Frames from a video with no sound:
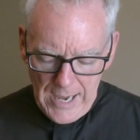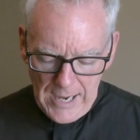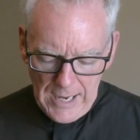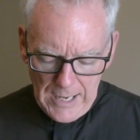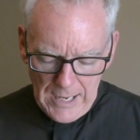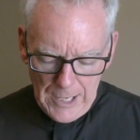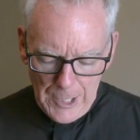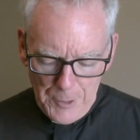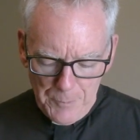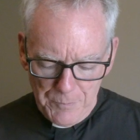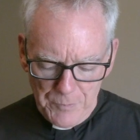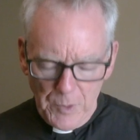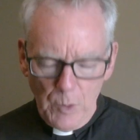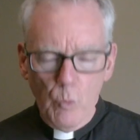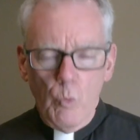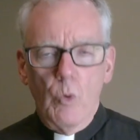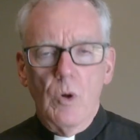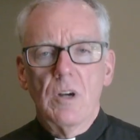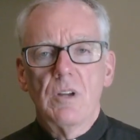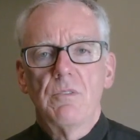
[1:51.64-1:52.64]
Um,
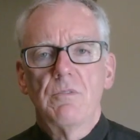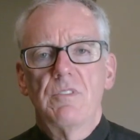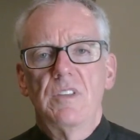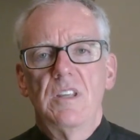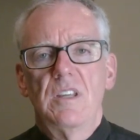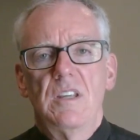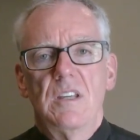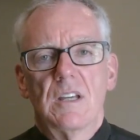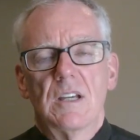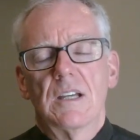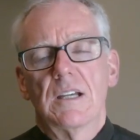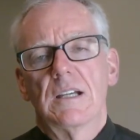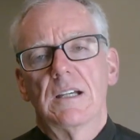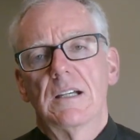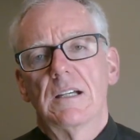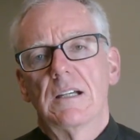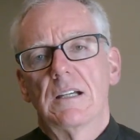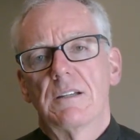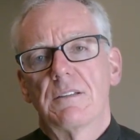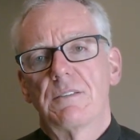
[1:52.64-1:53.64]
one of the
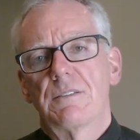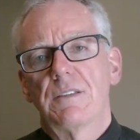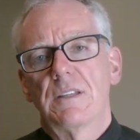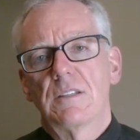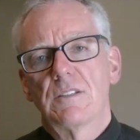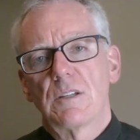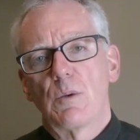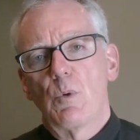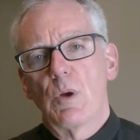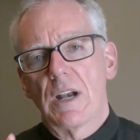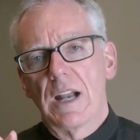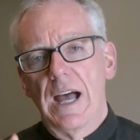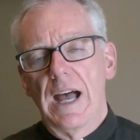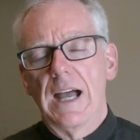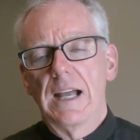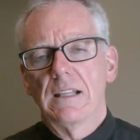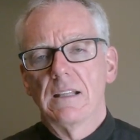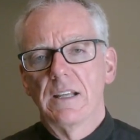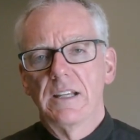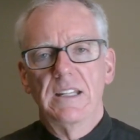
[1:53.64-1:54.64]
uh, things I want to
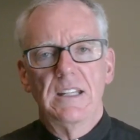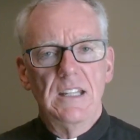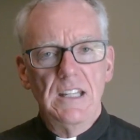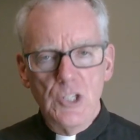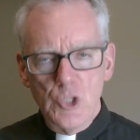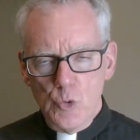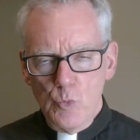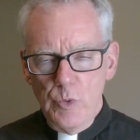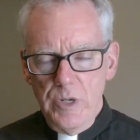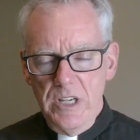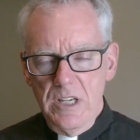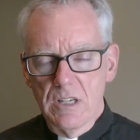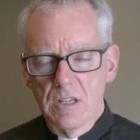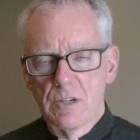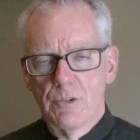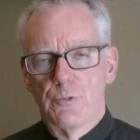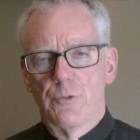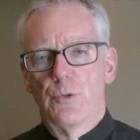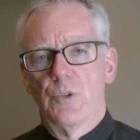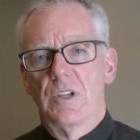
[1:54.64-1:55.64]
highlight each week
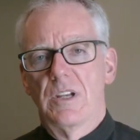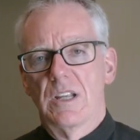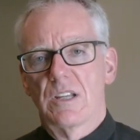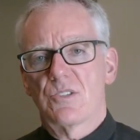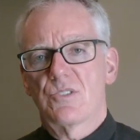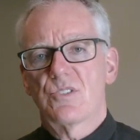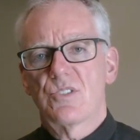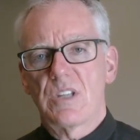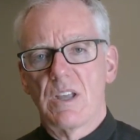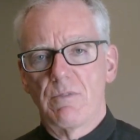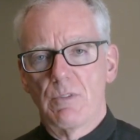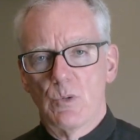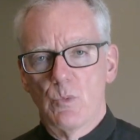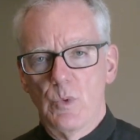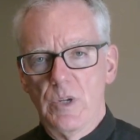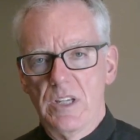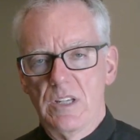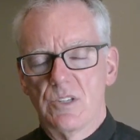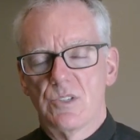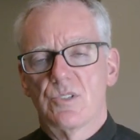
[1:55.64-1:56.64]
for the next seven
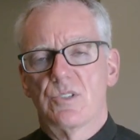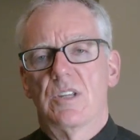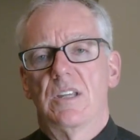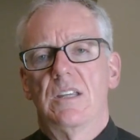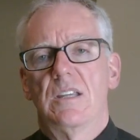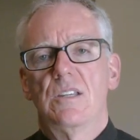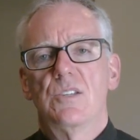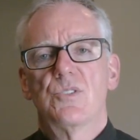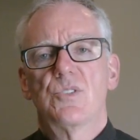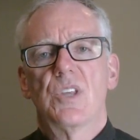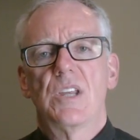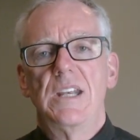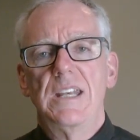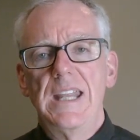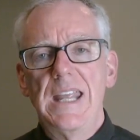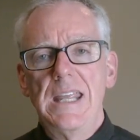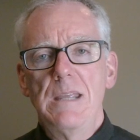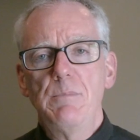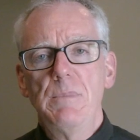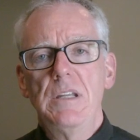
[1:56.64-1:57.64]
weeks is the
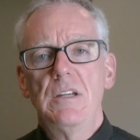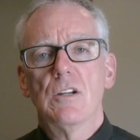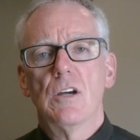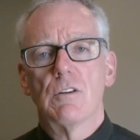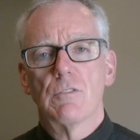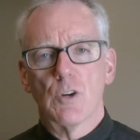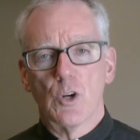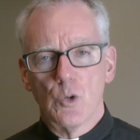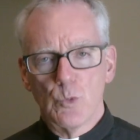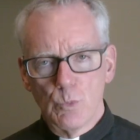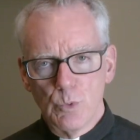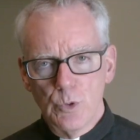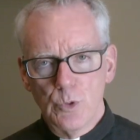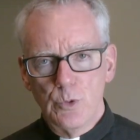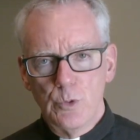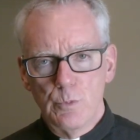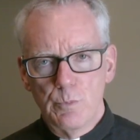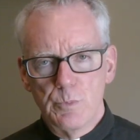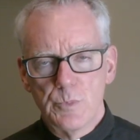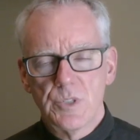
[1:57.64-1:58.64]
naming of our
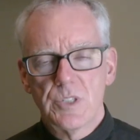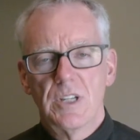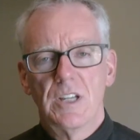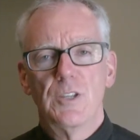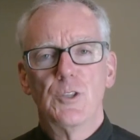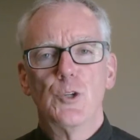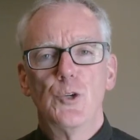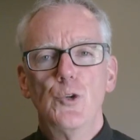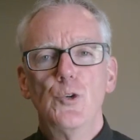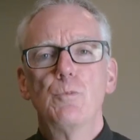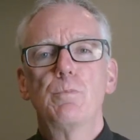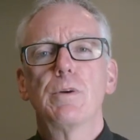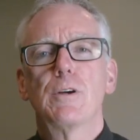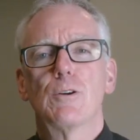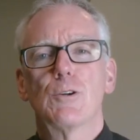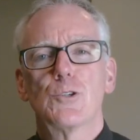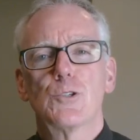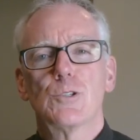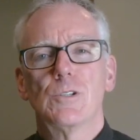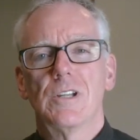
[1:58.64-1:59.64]
rooms in the new
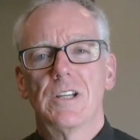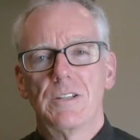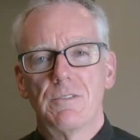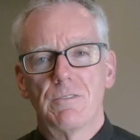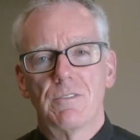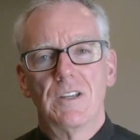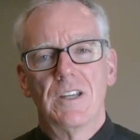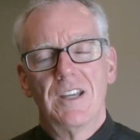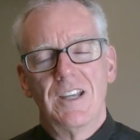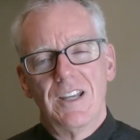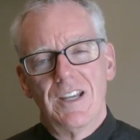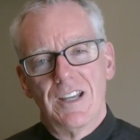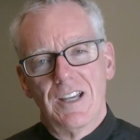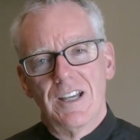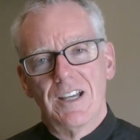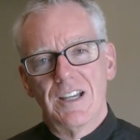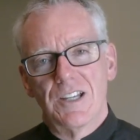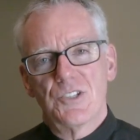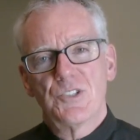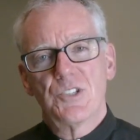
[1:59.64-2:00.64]
Parish Life
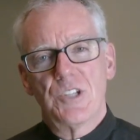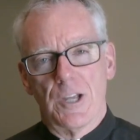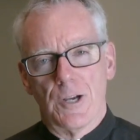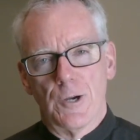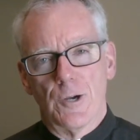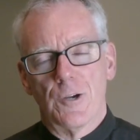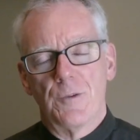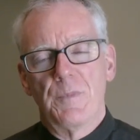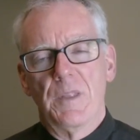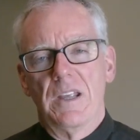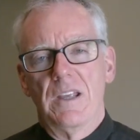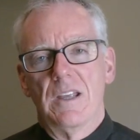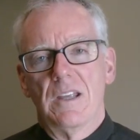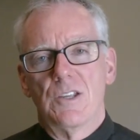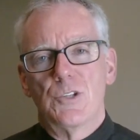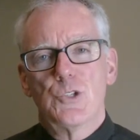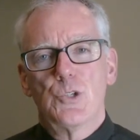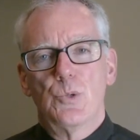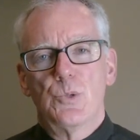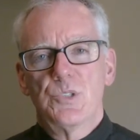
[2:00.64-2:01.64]
uh, Center.
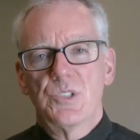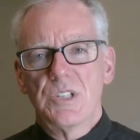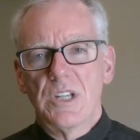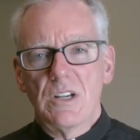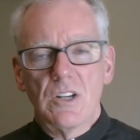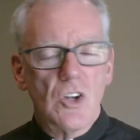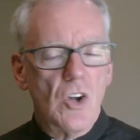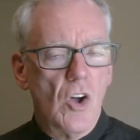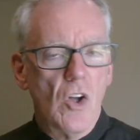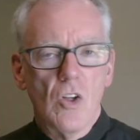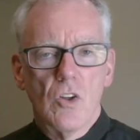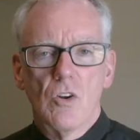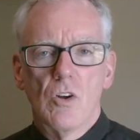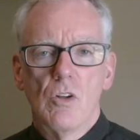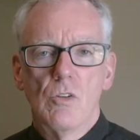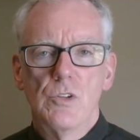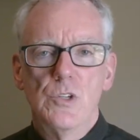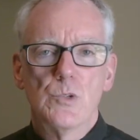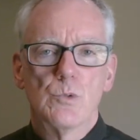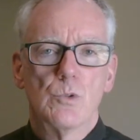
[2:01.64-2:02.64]
So instead of calling
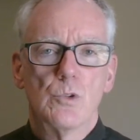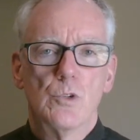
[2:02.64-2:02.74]
all these